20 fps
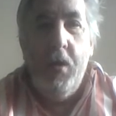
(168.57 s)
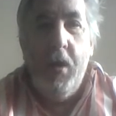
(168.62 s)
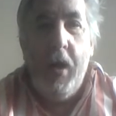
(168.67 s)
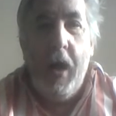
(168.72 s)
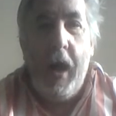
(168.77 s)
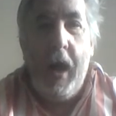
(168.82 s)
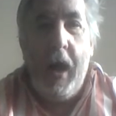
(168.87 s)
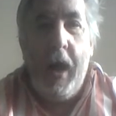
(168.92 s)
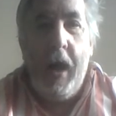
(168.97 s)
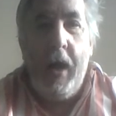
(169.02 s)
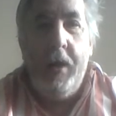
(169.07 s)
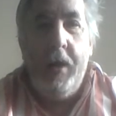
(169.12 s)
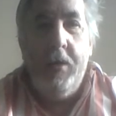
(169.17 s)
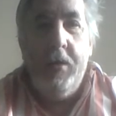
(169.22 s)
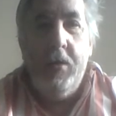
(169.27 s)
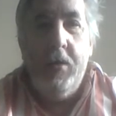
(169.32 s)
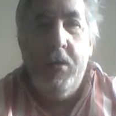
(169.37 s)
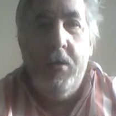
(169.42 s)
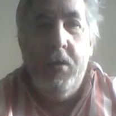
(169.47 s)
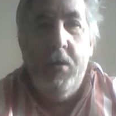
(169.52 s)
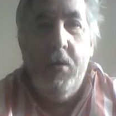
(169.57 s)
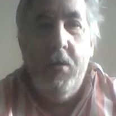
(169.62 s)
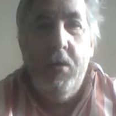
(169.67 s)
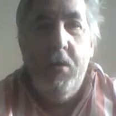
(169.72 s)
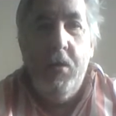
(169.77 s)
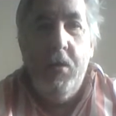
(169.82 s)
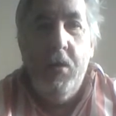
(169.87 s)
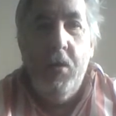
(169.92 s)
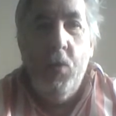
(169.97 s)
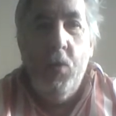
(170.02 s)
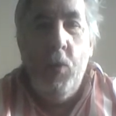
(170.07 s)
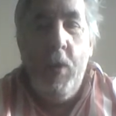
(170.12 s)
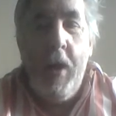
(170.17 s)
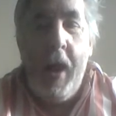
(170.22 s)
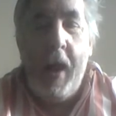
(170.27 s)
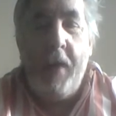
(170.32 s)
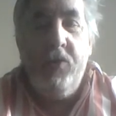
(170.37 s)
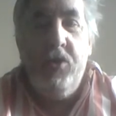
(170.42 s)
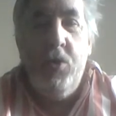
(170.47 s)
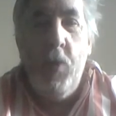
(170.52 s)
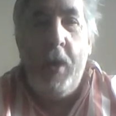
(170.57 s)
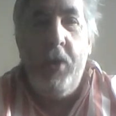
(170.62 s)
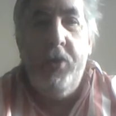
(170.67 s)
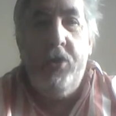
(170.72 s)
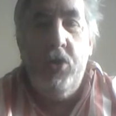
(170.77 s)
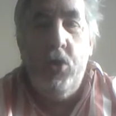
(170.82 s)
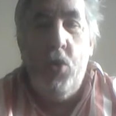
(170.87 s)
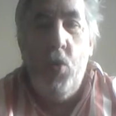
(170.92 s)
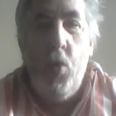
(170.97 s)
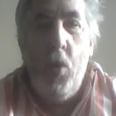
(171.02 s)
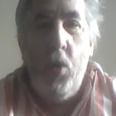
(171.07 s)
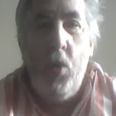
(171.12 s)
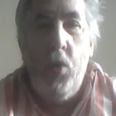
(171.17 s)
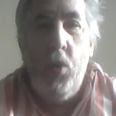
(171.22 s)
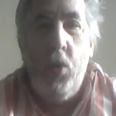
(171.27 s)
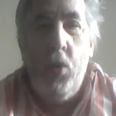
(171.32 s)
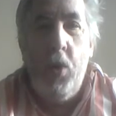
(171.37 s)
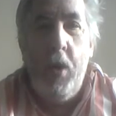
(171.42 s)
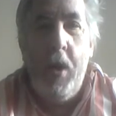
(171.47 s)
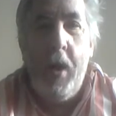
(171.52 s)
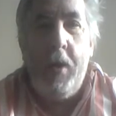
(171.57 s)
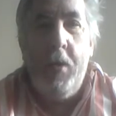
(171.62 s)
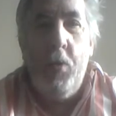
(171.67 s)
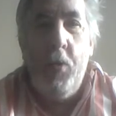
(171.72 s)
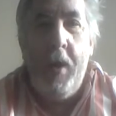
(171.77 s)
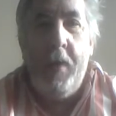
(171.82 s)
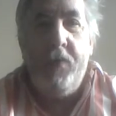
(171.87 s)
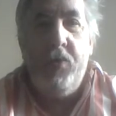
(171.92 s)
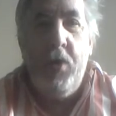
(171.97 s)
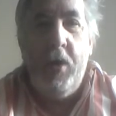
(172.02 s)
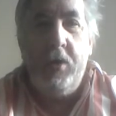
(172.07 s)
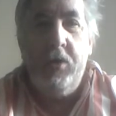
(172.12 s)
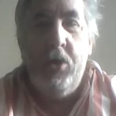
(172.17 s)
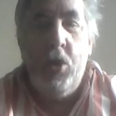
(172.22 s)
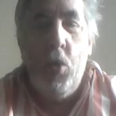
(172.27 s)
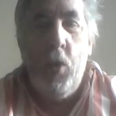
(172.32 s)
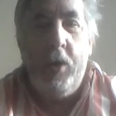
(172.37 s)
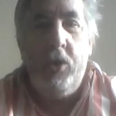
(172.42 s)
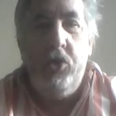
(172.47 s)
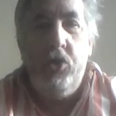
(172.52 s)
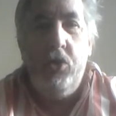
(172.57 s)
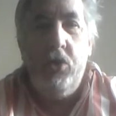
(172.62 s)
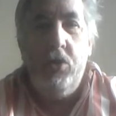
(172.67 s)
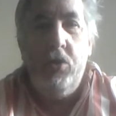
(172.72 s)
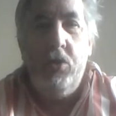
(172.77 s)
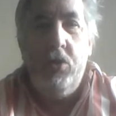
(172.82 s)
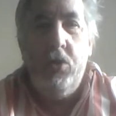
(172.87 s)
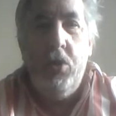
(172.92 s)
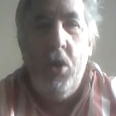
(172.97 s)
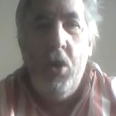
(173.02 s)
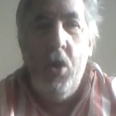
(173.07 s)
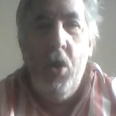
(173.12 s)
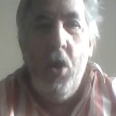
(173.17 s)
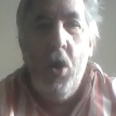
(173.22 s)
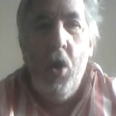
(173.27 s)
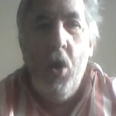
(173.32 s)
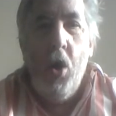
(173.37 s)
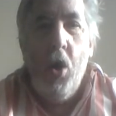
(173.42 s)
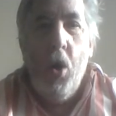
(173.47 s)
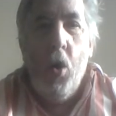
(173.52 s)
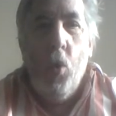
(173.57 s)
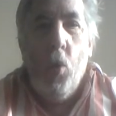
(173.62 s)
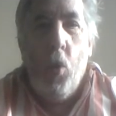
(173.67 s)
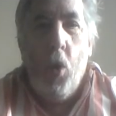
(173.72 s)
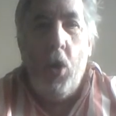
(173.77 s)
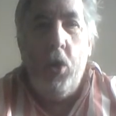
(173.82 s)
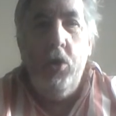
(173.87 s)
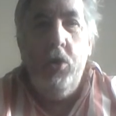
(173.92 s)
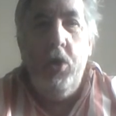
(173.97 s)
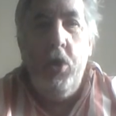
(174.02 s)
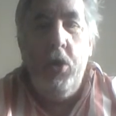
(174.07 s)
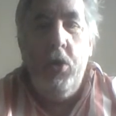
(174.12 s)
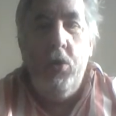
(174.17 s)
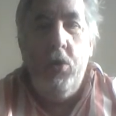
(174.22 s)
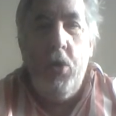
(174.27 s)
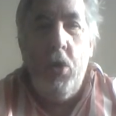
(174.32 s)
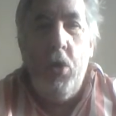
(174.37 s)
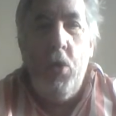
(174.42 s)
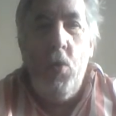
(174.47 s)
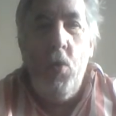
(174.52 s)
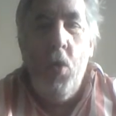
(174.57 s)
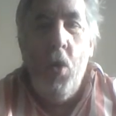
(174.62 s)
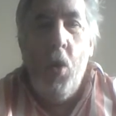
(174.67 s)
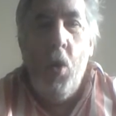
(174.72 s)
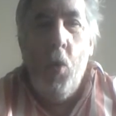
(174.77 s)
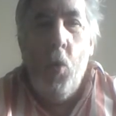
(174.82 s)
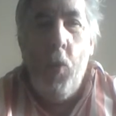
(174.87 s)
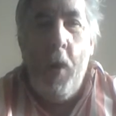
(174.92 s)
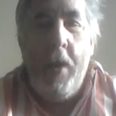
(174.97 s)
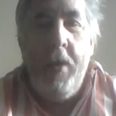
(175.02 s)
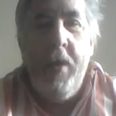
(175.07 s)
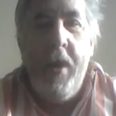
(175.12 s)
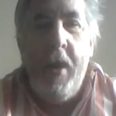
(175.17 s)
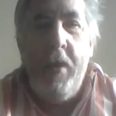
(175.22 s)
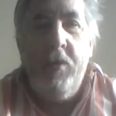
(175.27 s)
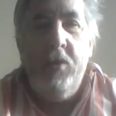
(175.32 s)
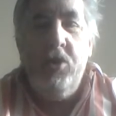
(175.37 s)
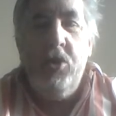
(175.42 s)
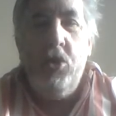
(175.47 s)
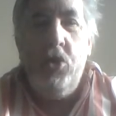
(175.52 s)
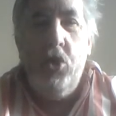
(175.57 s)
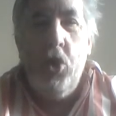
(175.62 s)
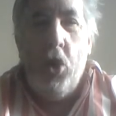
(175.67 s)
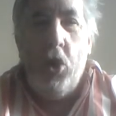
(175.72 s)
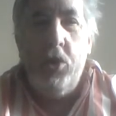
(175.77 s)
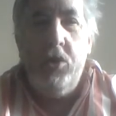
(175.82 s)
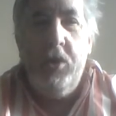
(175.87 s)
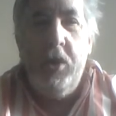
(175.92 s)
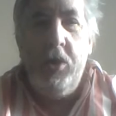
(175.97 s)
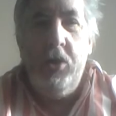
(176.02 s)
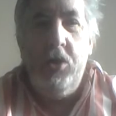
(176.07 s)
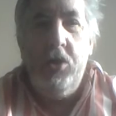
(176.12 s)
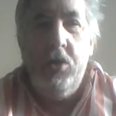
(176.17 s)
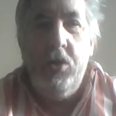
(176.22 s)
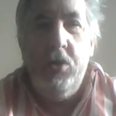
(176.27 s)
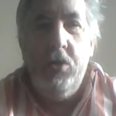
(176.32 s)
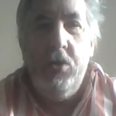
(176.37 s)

And we have to ask the questions. What do you do when there is a shortage?